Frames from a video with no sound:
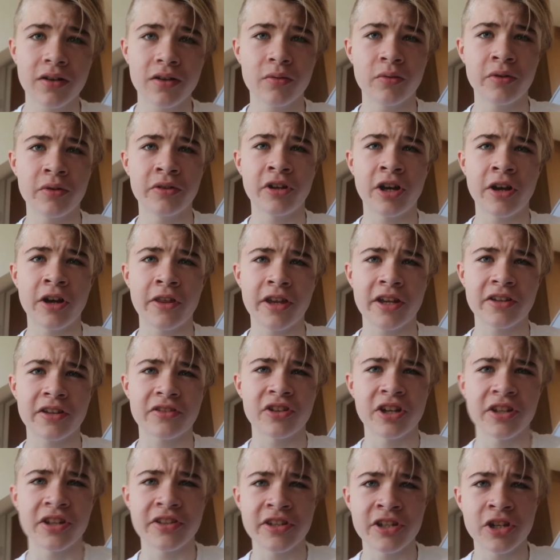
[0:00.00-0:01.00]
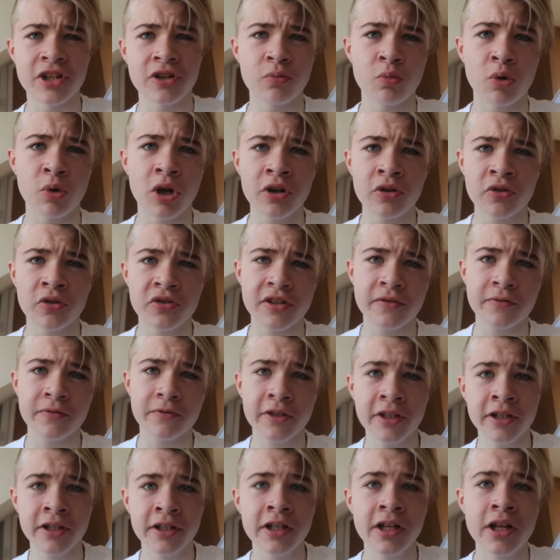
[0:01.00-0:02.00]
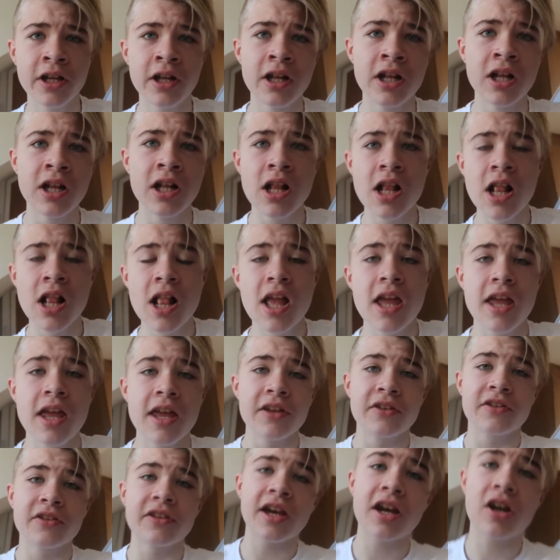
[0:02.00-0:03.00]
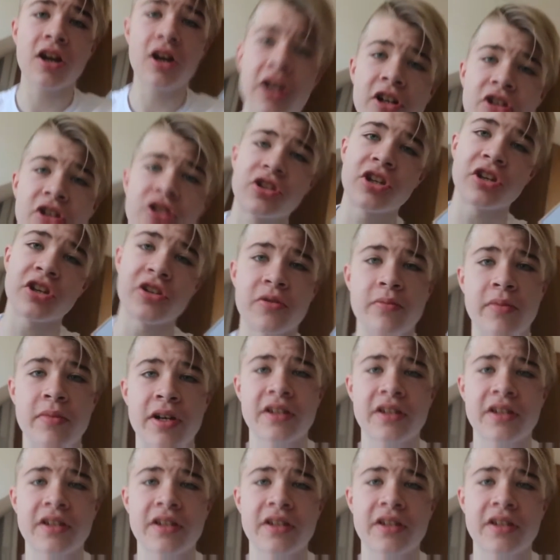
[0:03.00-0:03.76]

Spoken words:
well, I think it's 1901 or something, so that kind of just doesn't